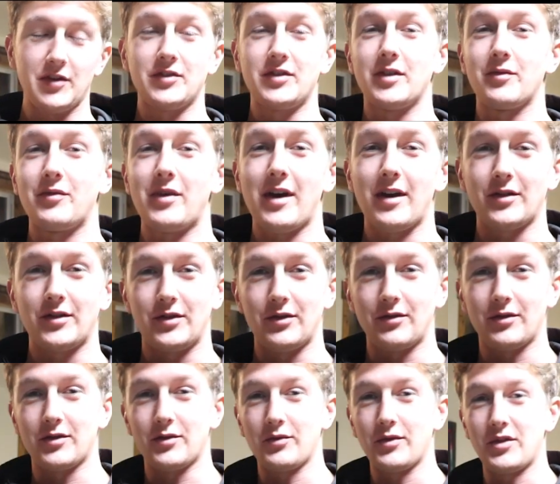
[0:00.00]
this thing back to
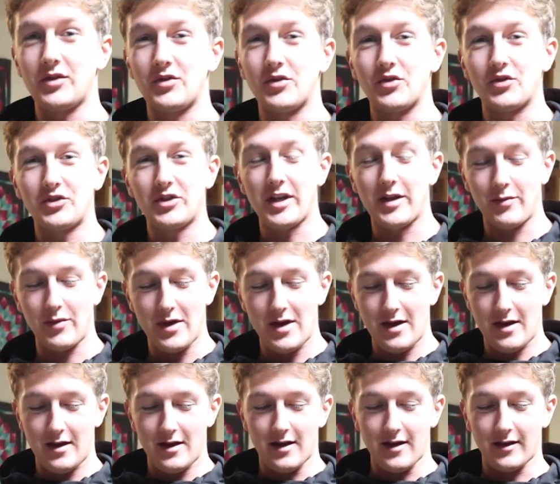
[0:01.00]
its original shape,
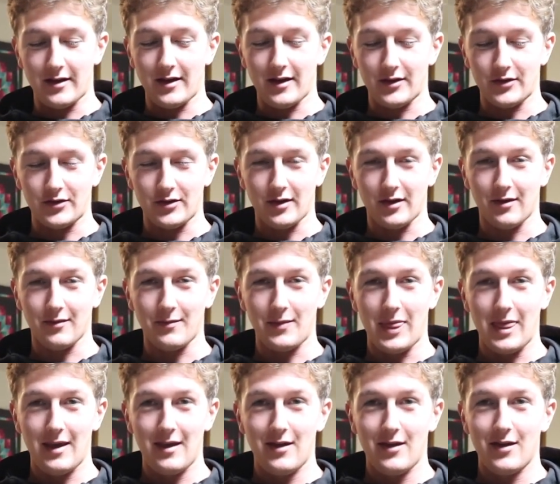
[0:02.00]
I guess,
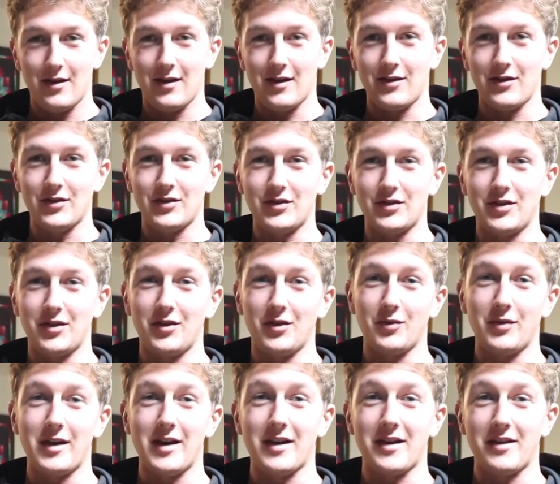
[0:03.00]
and this is the
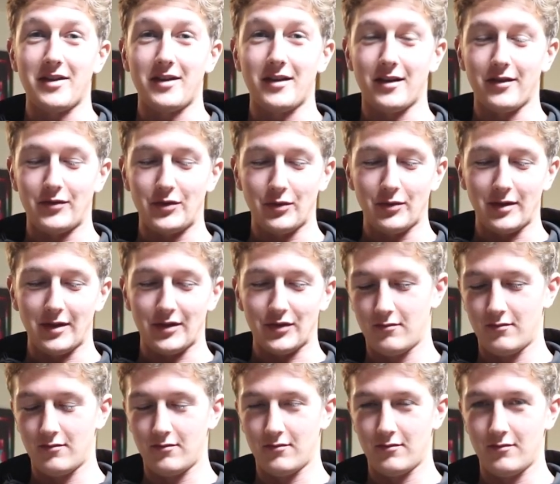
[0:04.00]
only way I can think of doing this.
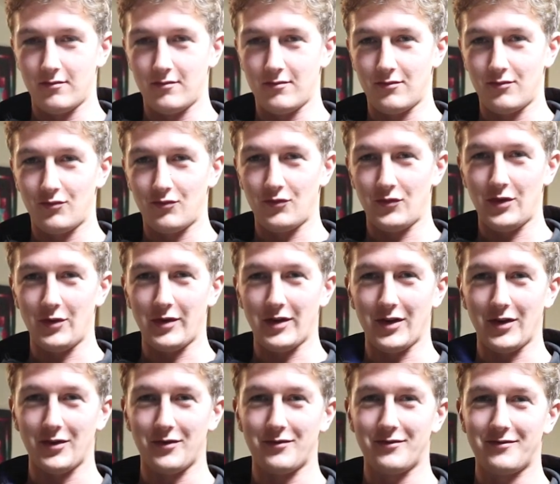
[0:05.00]
There we
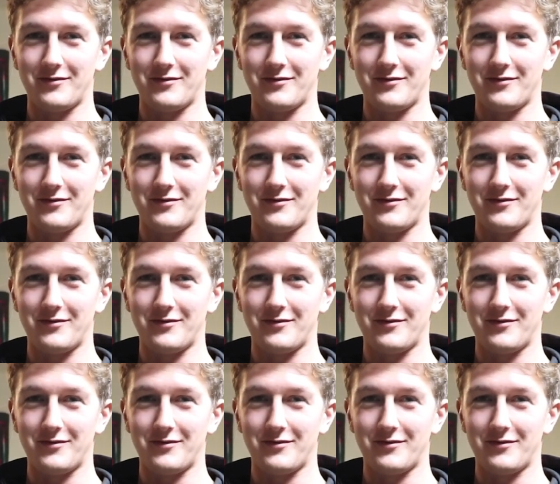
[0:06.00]
go.